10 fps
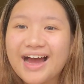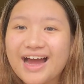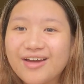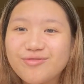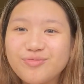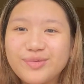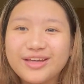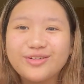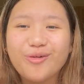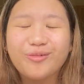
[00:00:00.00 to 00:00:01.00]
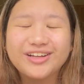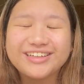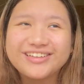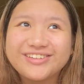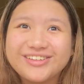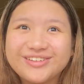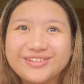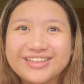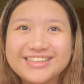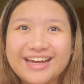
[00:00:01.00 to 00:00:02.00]
I've been wanting to do
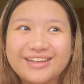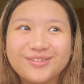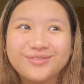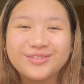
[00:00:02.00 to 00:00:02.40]
this kind of